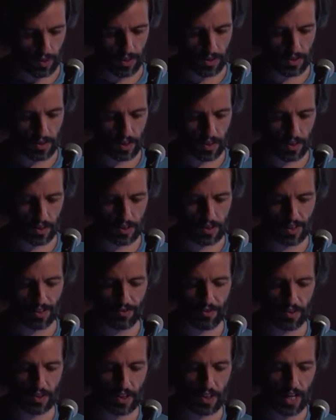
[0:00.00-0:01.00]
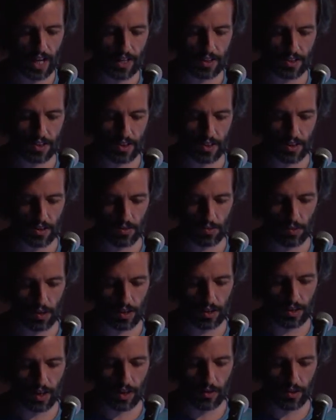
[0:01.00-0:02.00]
Wednesday he suffered an accident
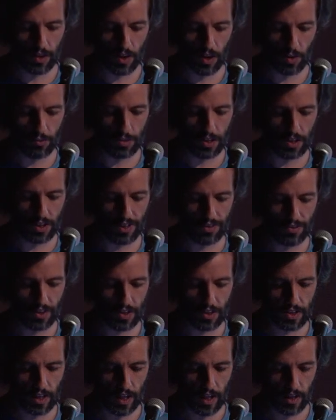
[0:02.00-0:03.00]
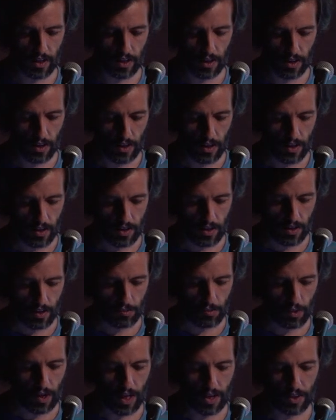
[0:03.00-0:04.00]
while carrying home a T V set, a
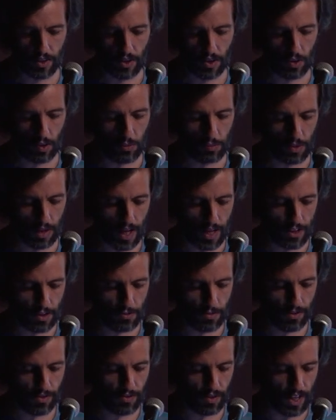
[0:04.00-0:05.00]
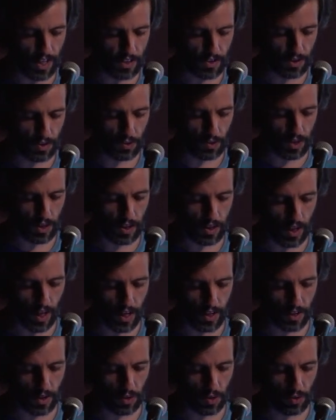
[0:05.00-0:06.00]
brand new plasma flat-screen
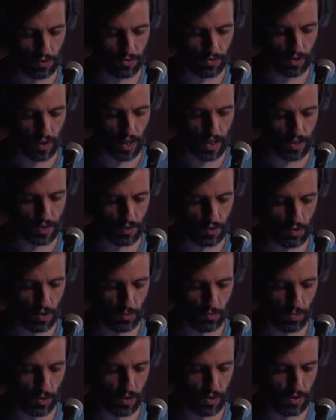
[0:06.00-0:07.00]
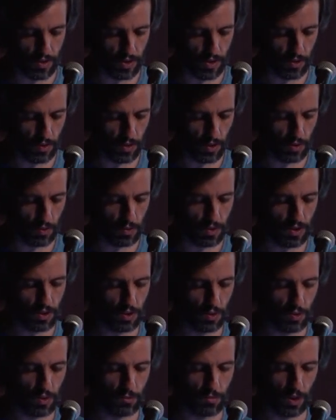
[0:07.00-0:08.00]
Haiku Flash three point oh with
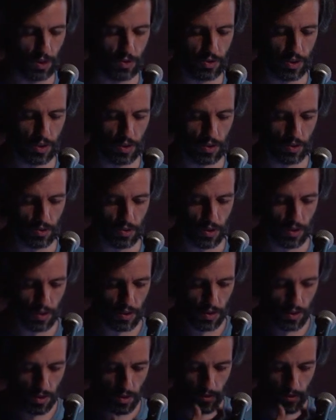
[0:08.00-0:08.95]
two remotes included.